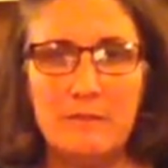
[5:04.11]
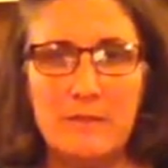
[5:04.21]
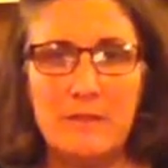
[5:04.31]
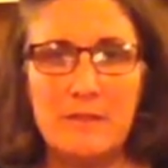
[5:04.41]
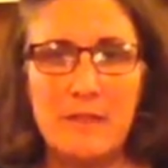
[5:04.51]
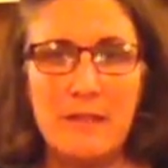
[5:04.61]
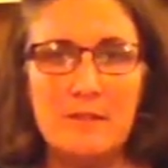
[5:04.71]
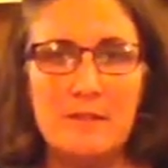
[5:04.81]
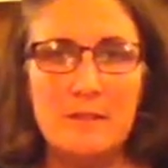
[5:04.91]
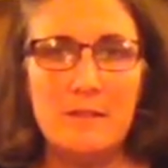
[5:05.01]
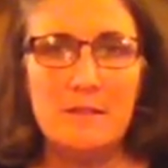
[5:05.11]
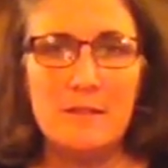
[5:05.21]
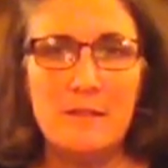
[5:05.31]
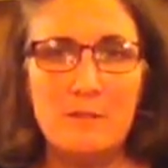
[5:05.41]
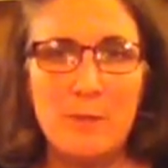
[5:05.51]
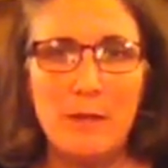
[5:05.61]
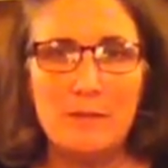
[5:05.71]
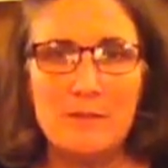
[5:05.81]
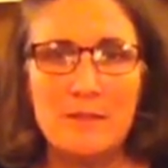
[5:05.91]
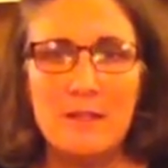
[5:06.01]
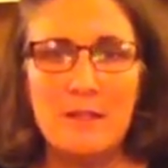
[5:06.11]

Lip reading: In this case, it is a gift box.